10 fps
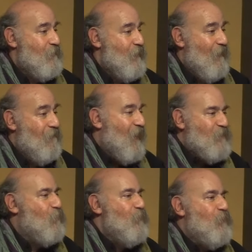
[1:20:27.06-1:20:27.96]
and
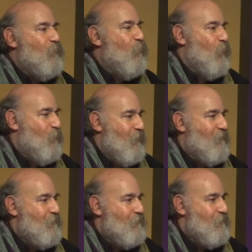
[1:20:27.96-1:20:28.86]
that's what you can work with.
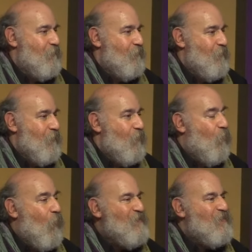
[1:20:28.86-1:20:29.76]

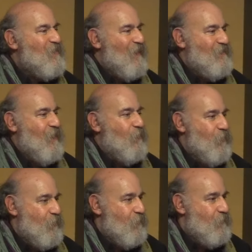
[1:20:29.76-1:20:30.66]
What does that tell
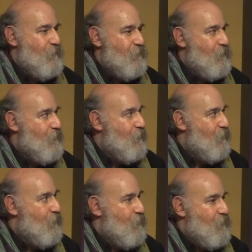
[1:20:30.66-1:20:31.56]
you?
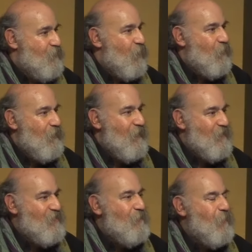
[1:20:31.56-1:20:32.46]
So in a
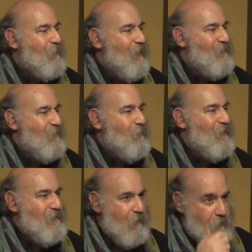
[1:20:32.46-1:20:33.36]
simple case, it
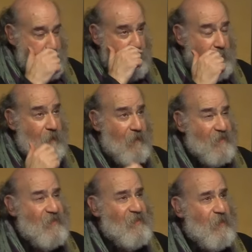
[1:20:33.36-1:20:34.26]
might tell you, ah,
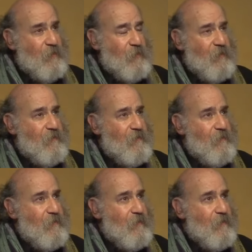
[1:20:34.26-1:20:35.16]
600,
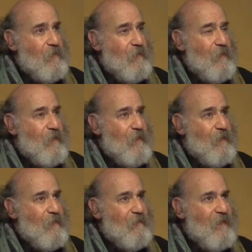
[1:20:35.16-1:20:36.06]

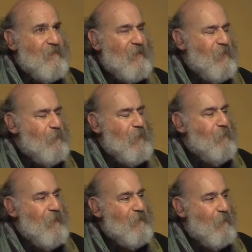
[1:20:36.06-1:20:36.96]
uh, that's actually a pretty
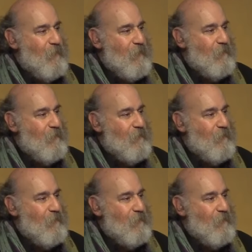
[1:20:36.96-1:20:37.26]
big number